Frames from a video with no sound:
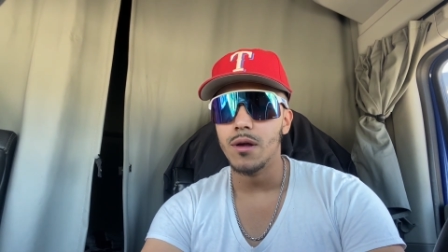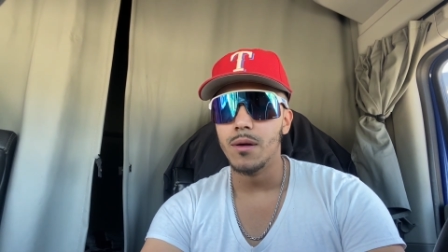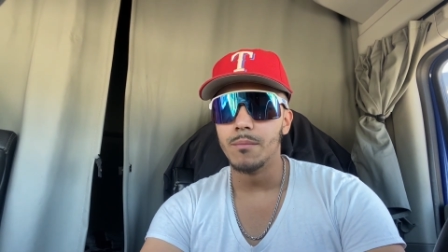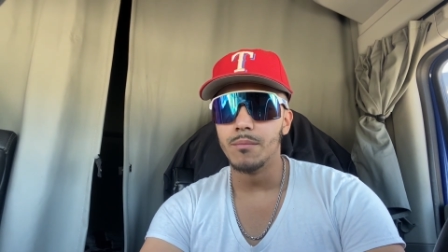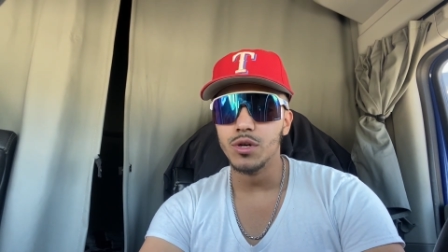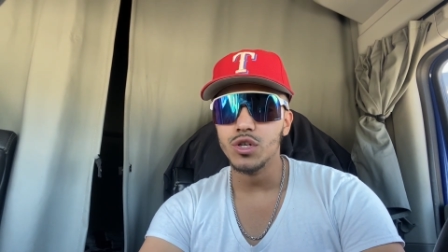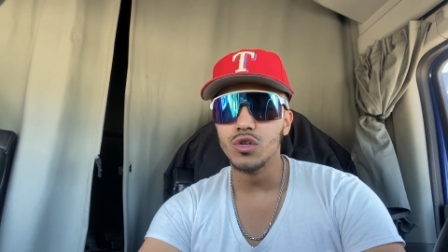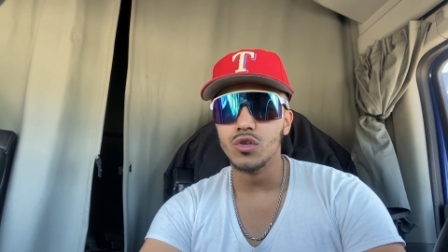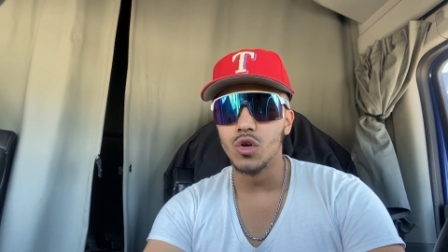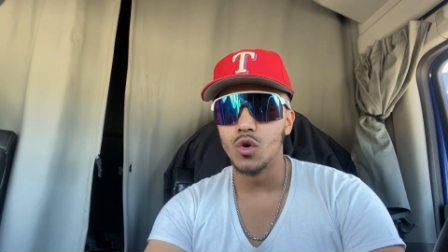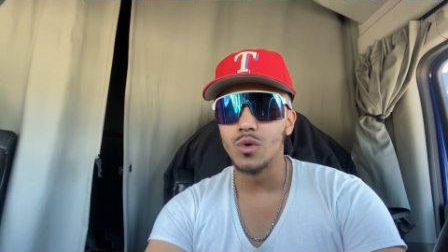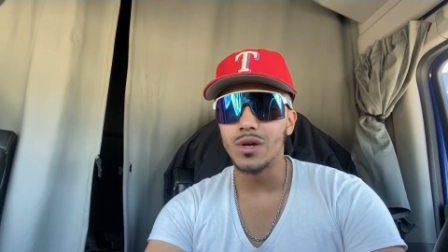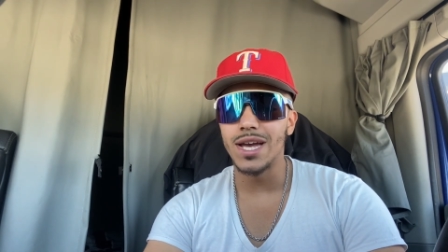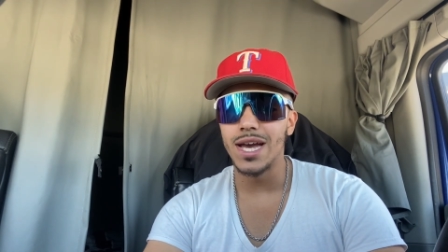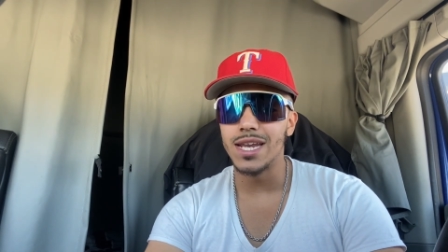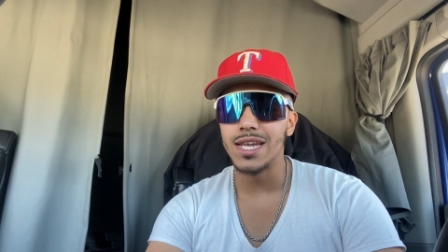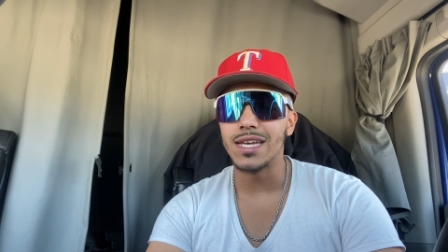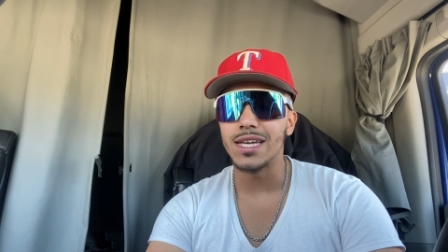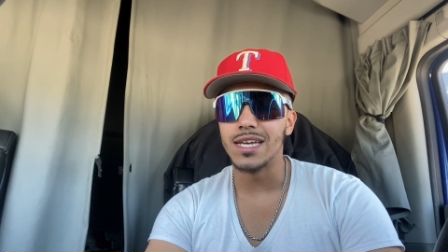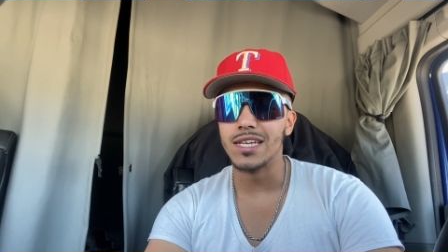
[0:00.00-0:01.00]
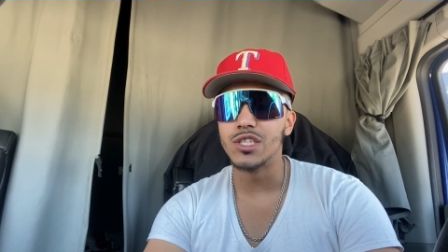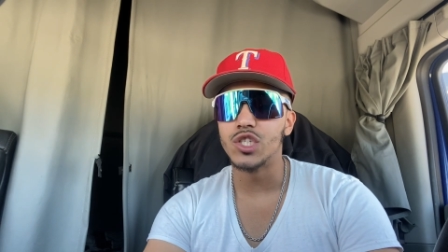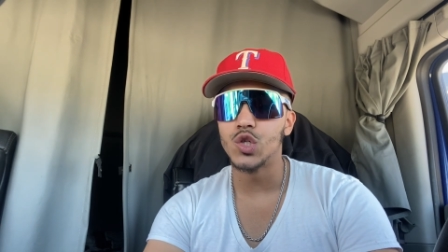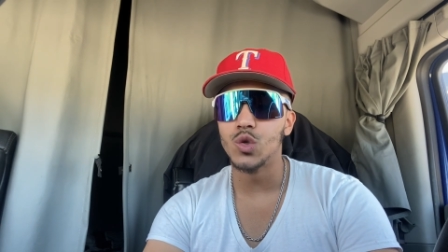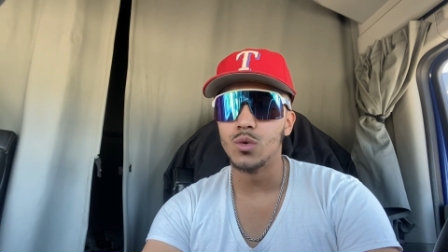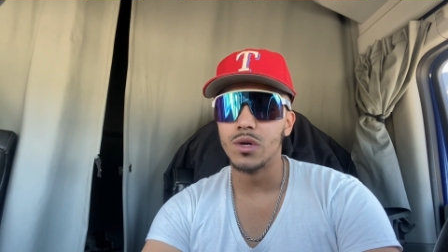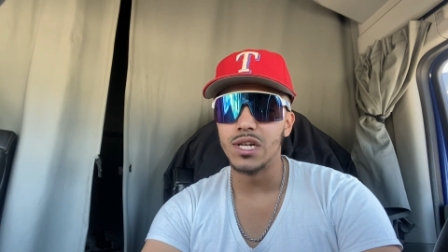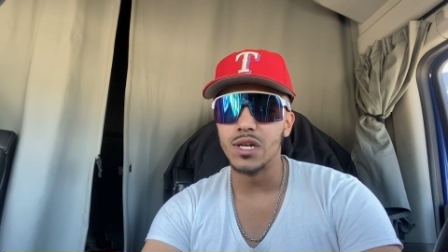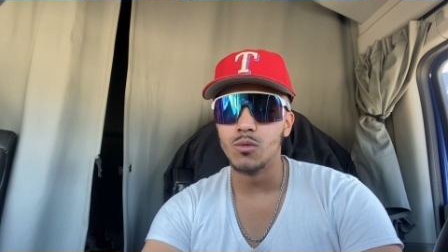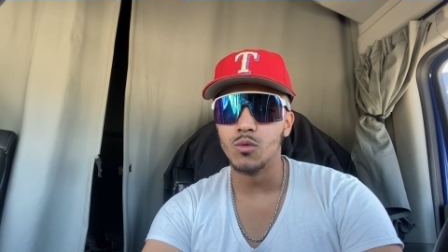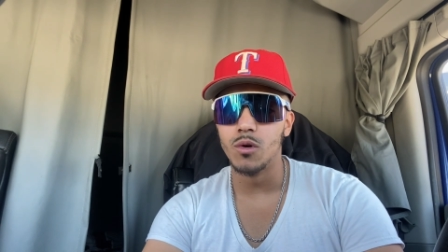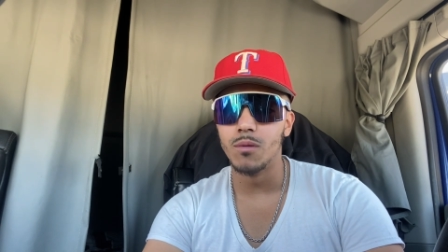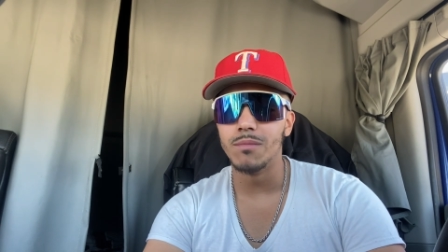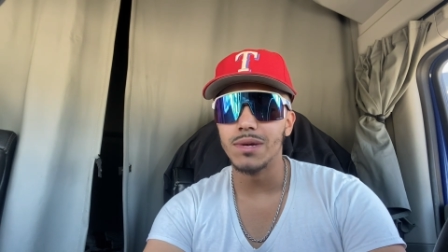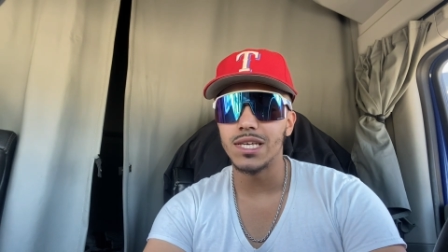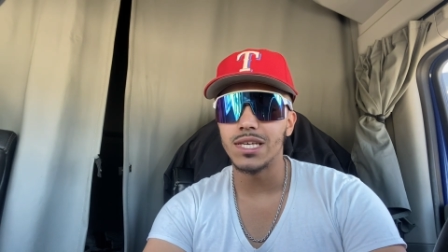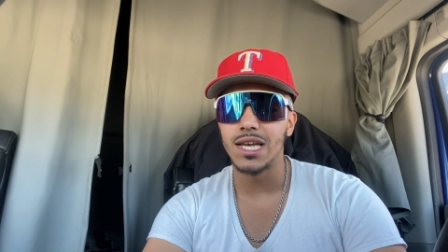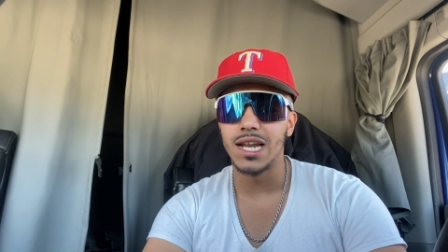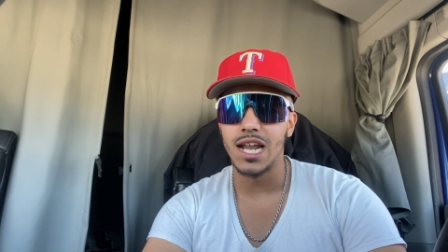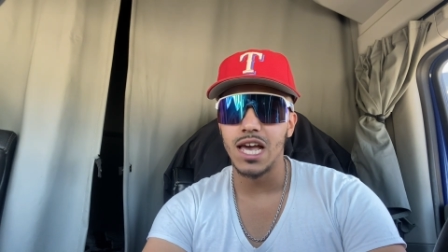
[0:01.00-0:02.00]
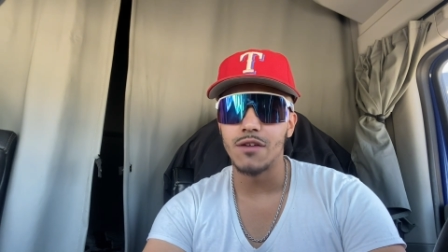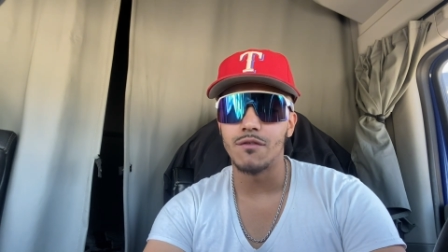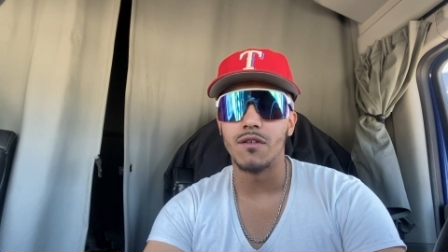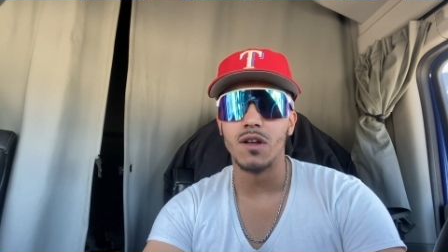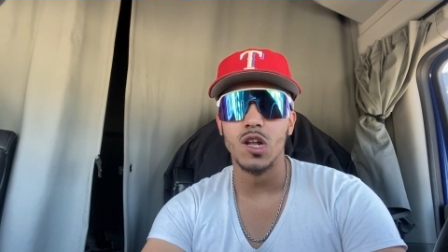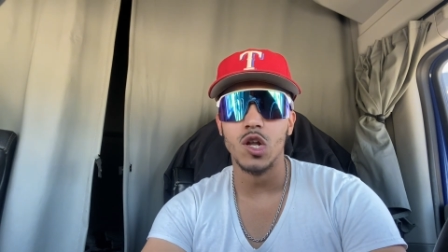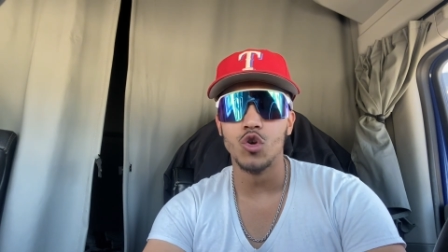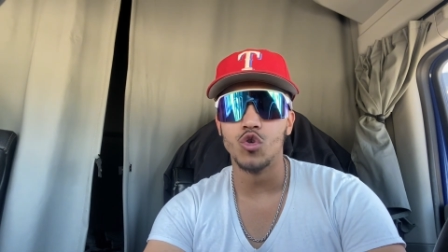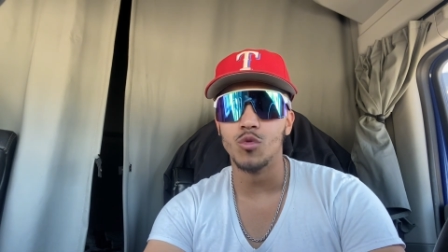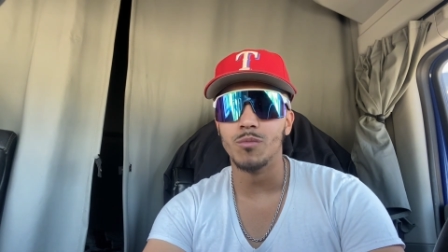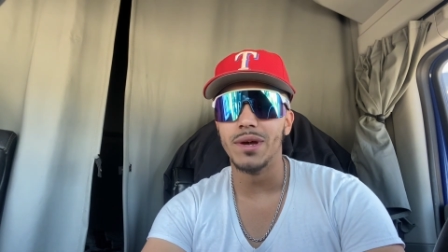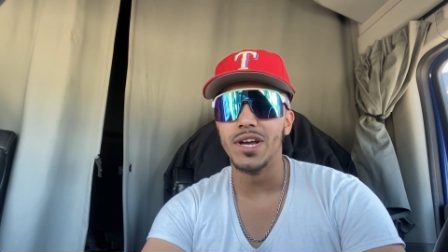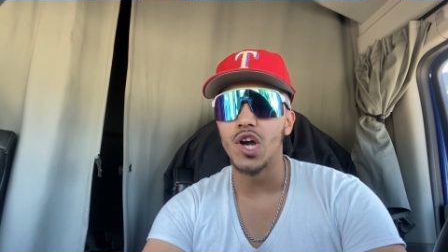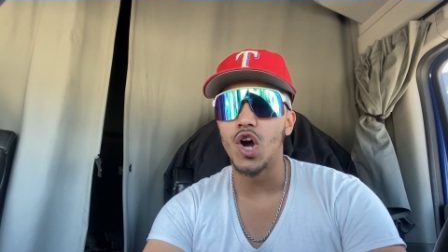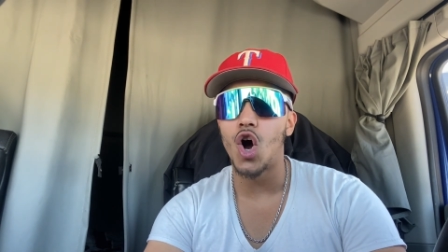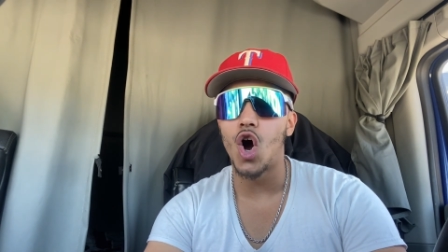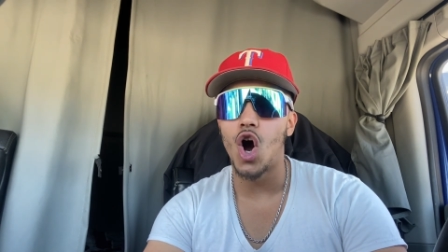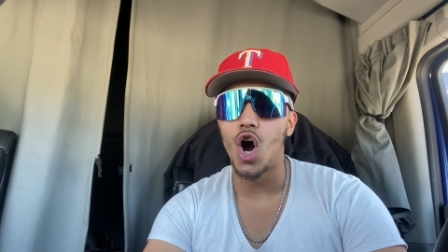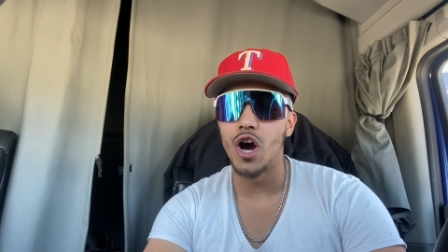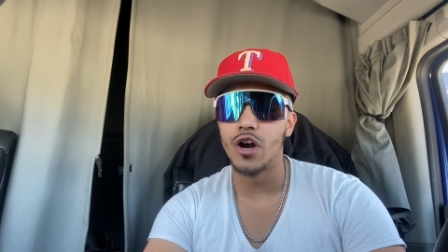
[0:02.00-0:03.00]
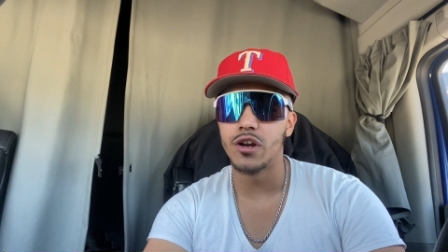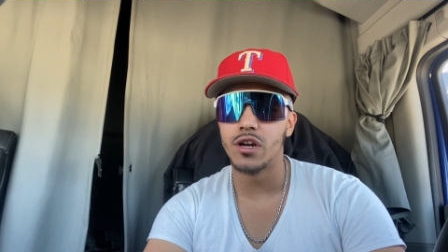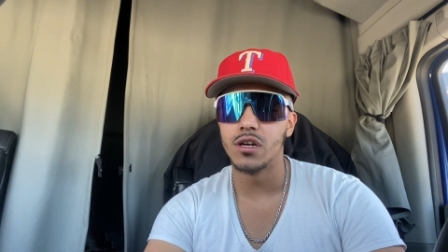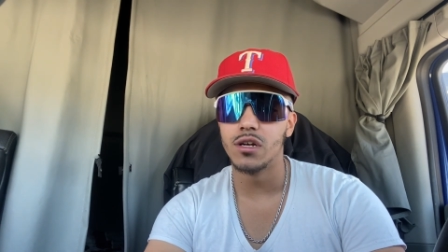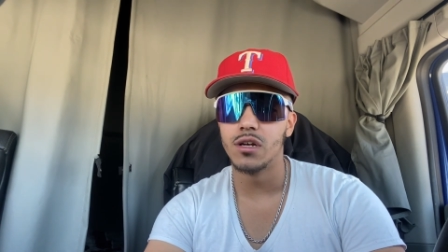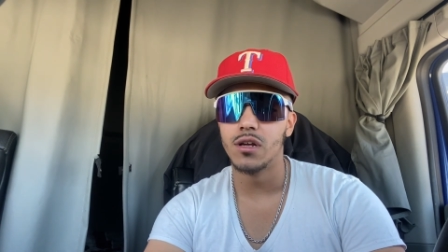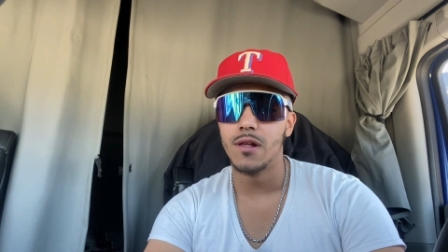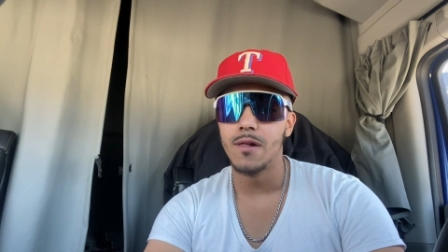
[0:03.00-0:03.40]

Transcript: but you know, getting into it, it will make your life a little bit harder